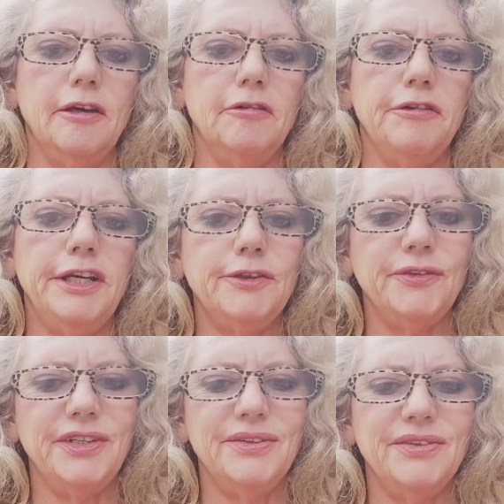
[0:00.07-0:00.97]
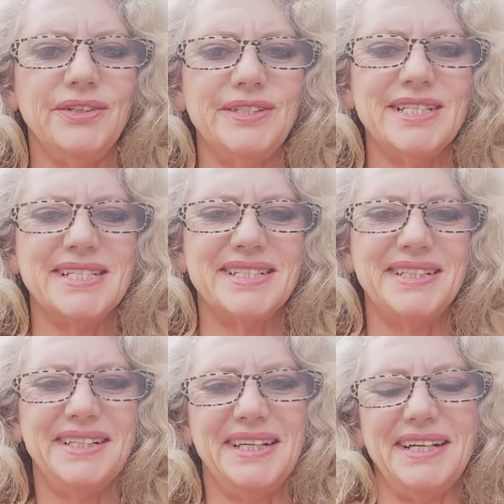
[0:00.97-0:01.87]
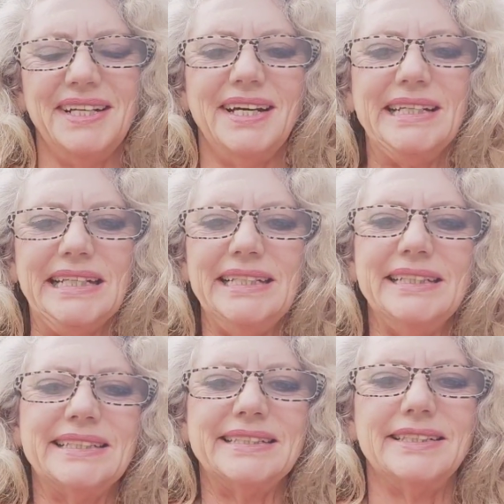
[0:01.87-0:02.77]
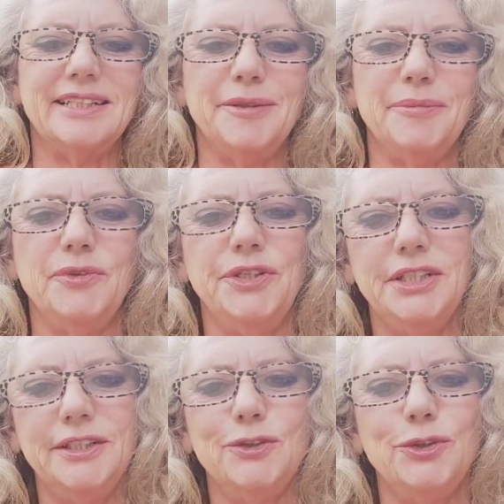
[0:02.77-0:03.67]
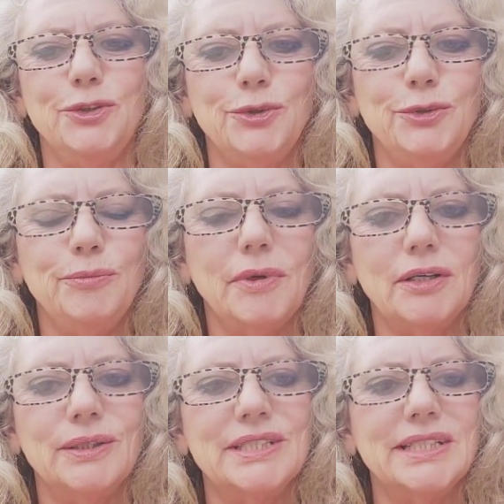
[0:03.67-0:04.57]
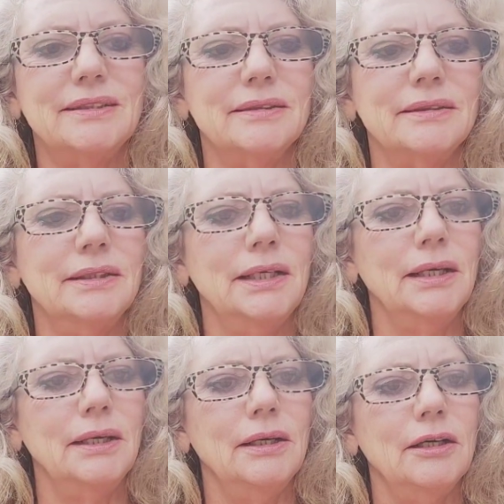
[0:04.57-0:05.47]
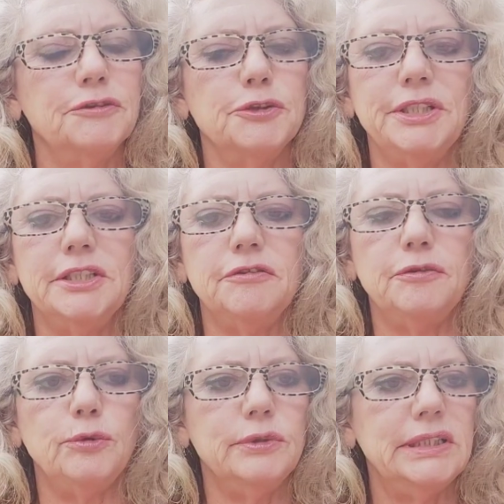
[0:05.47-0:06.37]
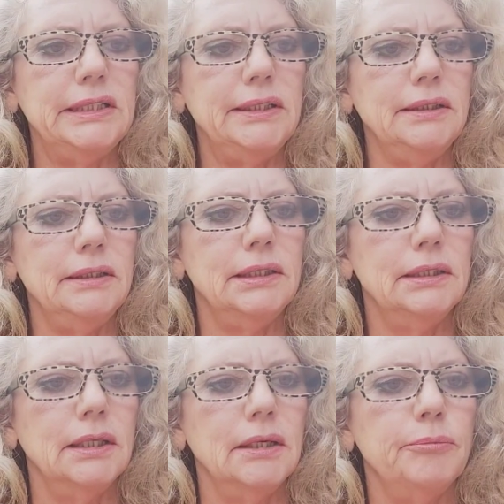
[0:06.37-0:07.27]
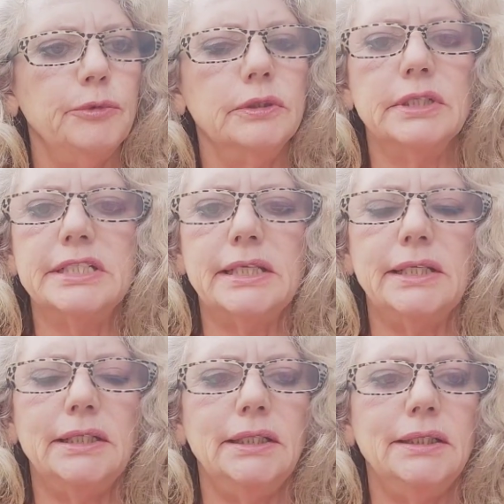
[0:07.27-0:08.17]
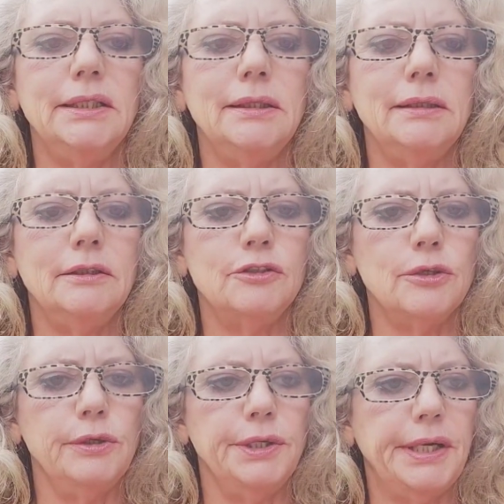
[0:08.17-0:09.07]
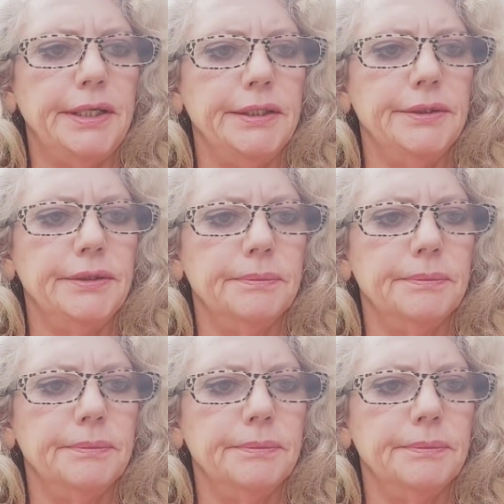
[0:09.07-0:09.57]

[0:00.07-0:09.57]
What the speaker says: Flat on the grass, like I like it. I'm reading to you my article of 2014, Mtunzini in Zululand.